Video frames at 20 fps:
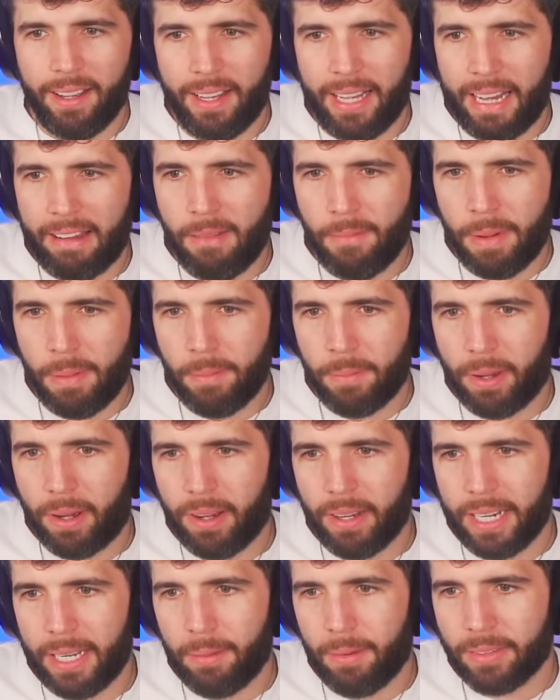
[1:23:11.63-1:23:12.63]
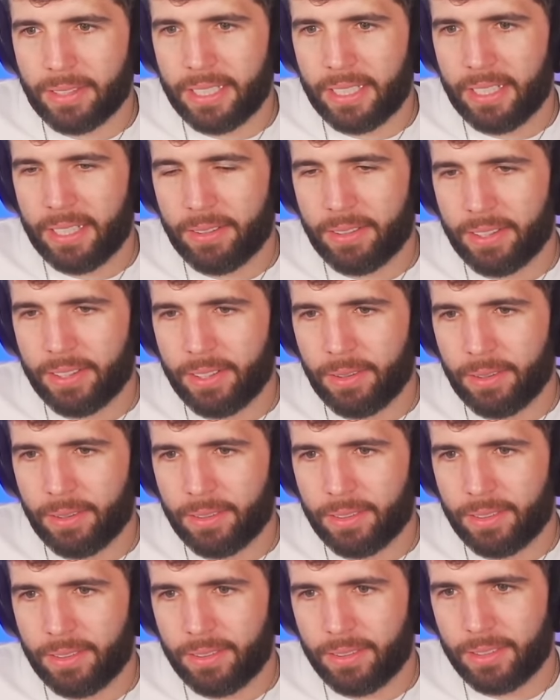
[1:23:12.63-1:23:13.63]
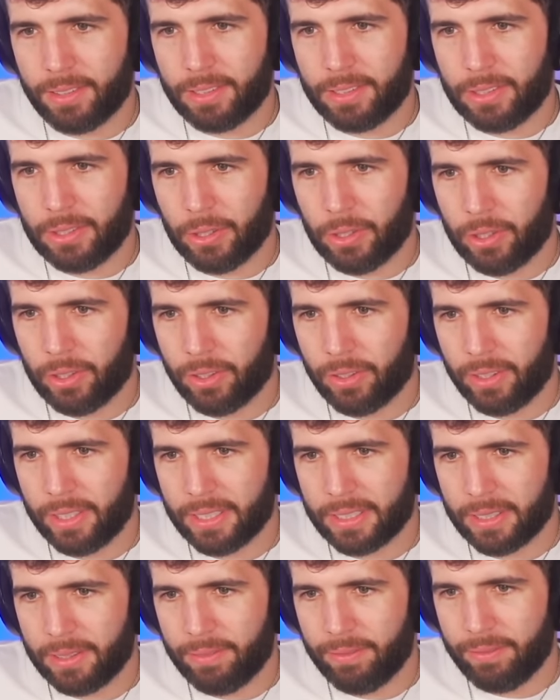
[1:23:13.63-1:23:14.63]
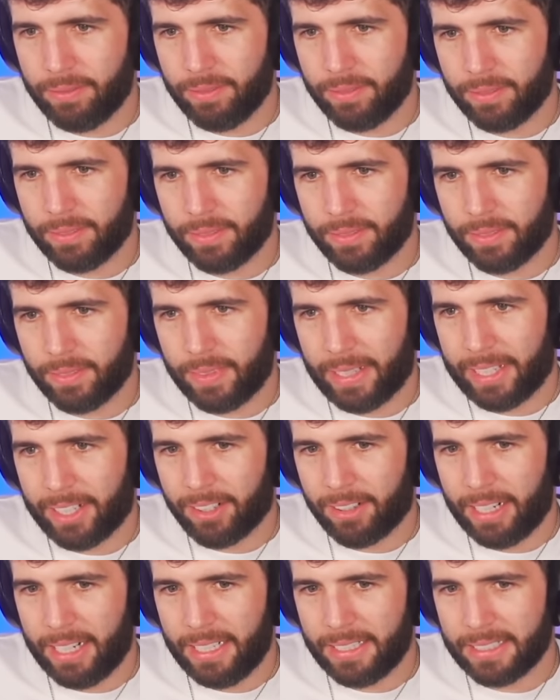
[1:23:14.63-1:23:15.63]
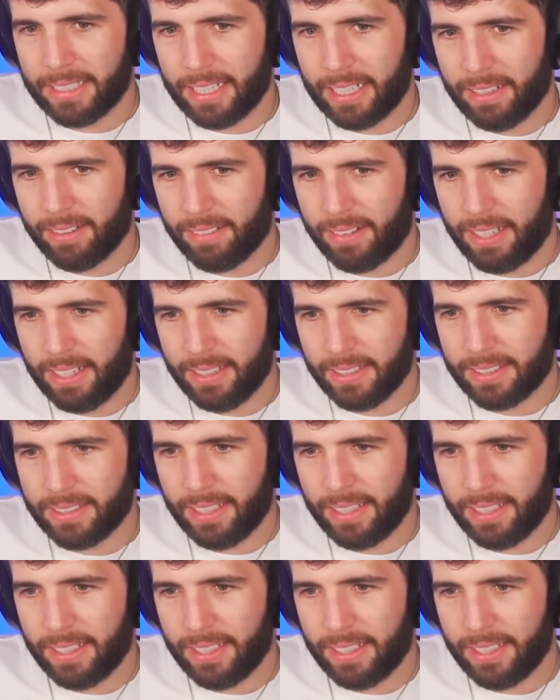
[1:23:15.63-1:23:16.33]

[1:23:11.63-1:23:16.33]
I haven't been Bali, but obviously it's a tourism and crazy there, right?